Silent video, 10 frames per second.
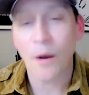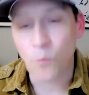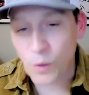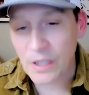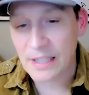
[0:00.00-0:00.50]

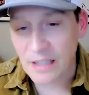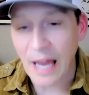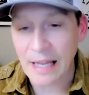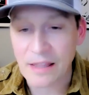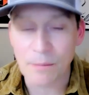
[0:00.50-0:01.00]
Really
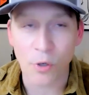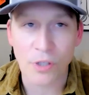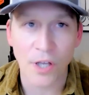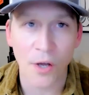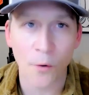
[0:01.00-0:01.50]
like the
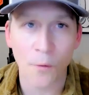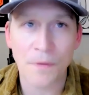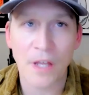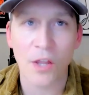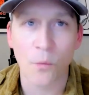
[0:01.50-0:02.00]
book, though.
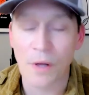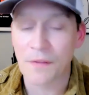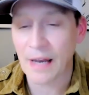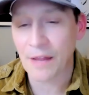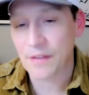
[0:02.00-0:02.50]
The other one
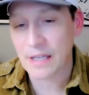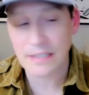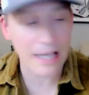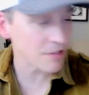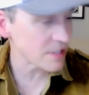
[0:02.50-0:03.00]
that I think is
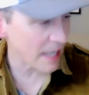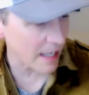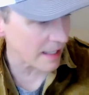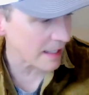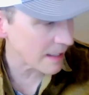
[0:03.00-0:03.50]

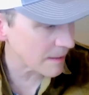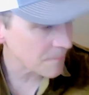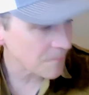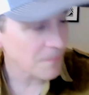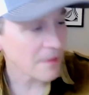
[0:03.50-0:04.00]
outstanding, and
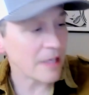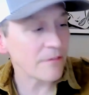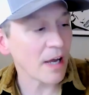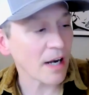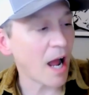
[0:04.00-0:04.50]

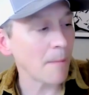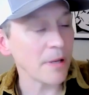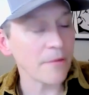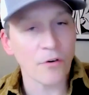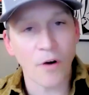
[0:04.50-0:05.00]
even got a copy
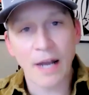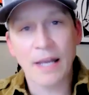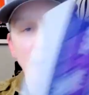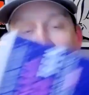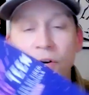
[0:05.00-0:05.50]
of it right
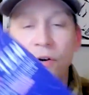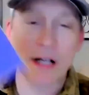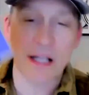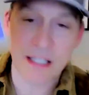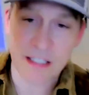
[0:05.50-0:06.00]
here,
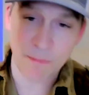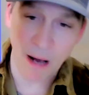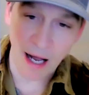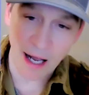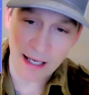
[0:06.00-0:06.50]
is
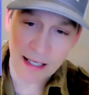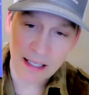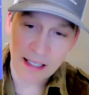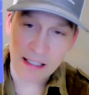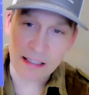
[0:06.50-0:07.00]
by
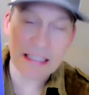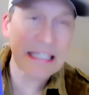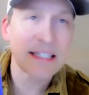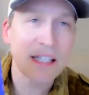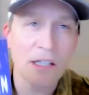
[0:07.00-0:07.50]

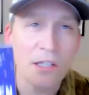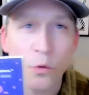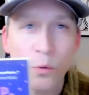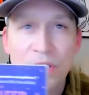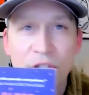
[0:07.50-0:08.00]
Lisa
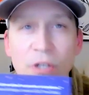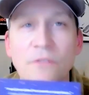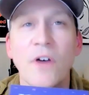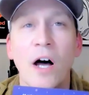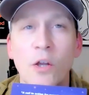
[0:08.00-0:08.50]
Lewis. You
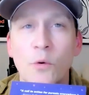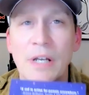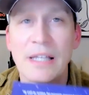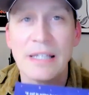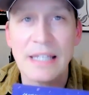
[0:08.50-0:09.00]
can follow her
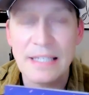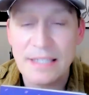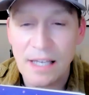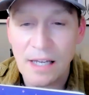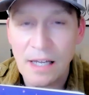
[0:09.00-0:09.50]
at
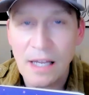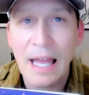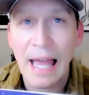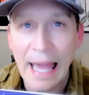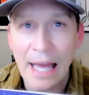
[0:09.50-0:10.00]
Lewis
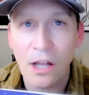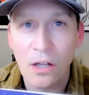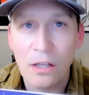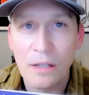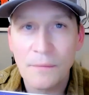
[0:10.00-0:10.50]

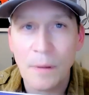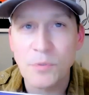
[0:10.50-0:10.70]
L.